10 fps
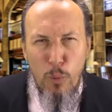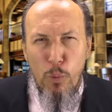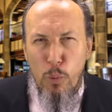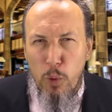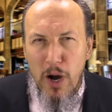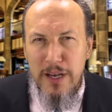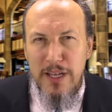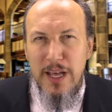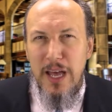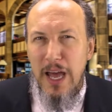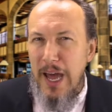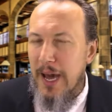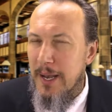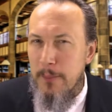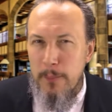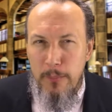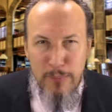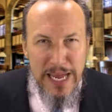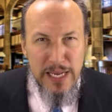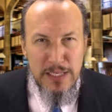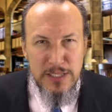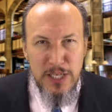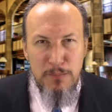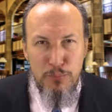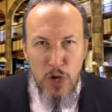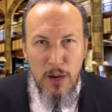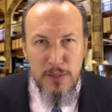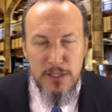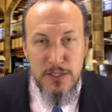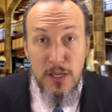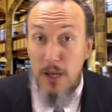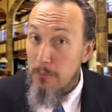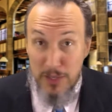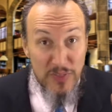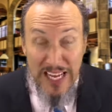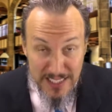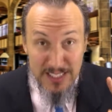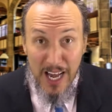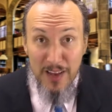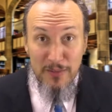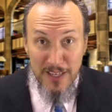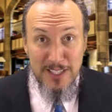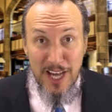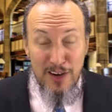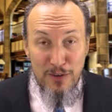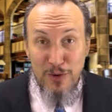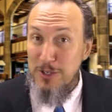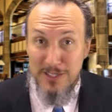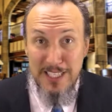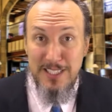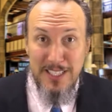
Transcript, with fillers: What an amazing promise. But that's not the entire verse. Let's